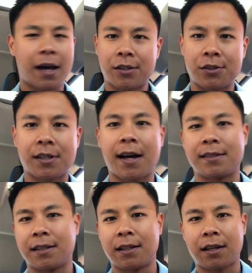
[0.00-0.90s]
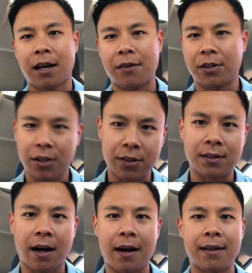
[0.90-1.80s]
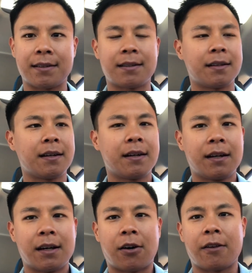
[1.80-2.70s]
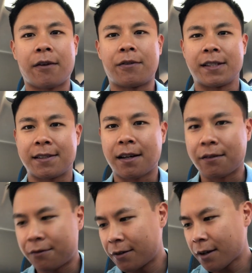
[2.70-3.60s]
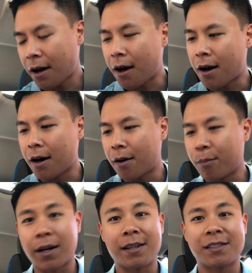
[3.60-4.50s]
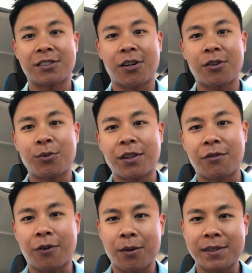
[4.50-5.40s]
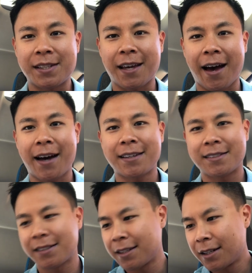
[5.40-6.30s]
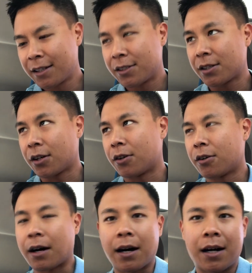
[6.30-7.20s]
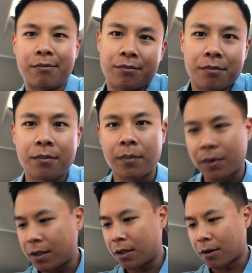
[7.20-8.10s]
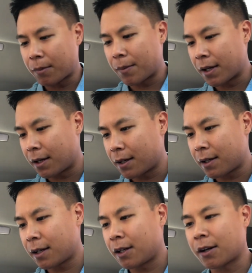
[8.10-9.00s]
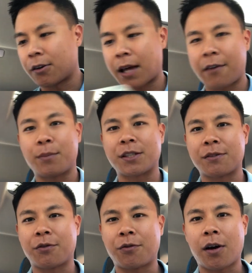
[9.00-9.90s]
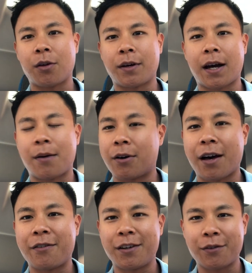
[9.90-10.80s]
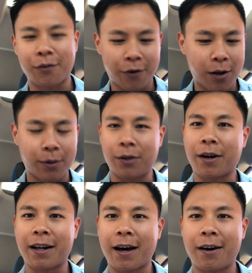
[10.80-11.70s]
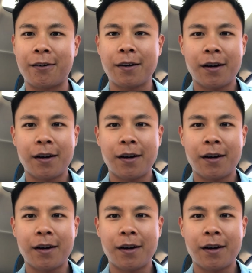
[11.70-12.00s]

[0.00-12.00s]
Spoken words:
exercising, having a good diet, all that fun stuff. But let's start with the pharmacy hacks. So, maybe, I don't have much of a following. I don't have any of a following right now,